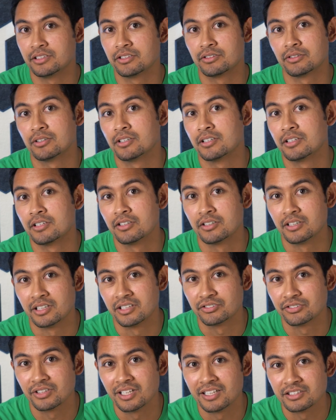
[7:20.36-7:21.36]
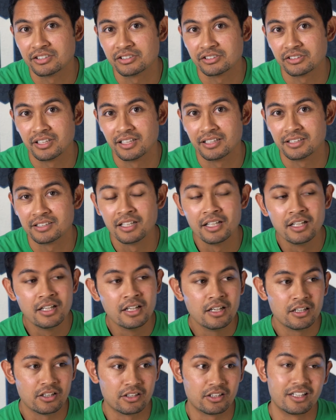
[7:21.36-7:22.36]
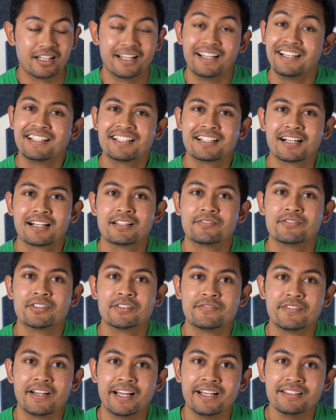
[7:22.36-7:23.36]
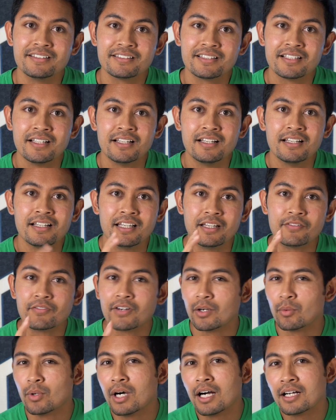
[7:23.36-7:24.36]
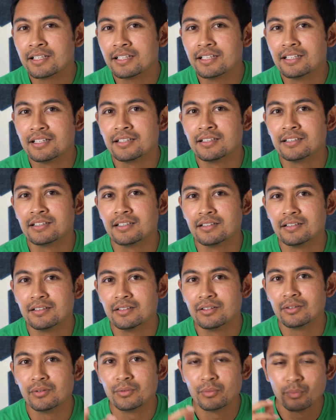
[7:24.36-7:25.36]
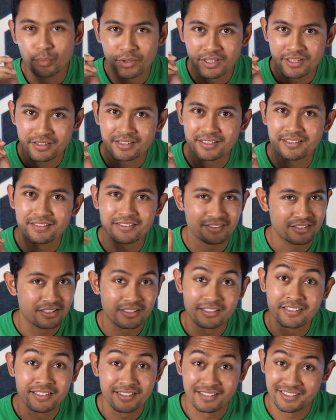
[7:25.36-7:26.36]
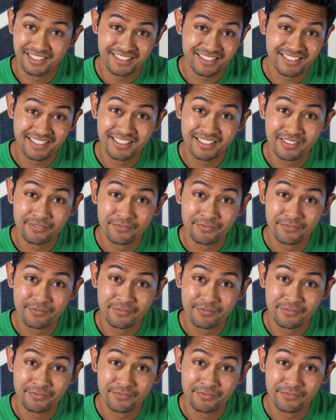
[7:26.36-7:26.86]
store or a restaurant or any kind of event, if I walk in with just the 16 to